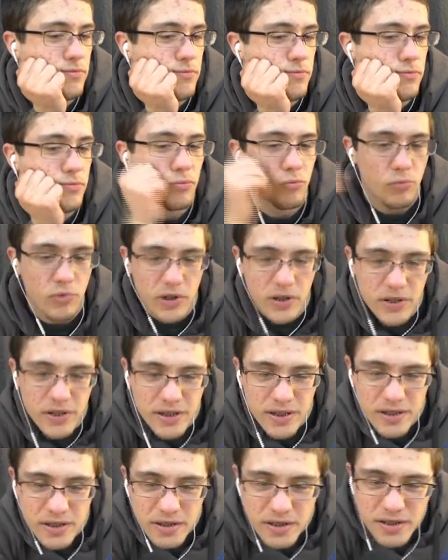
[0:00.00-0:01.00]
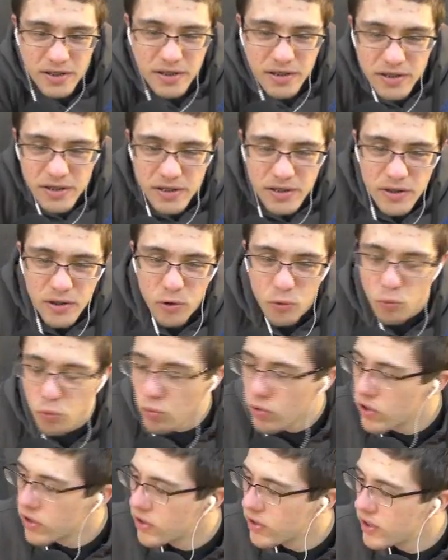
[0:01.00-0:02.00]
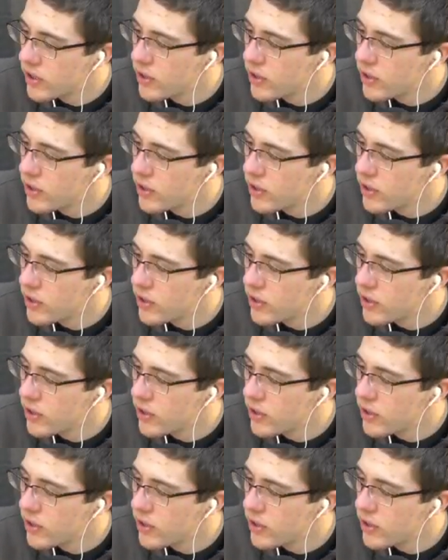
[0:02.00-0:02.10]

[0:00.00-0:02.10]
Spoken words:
Really? Really?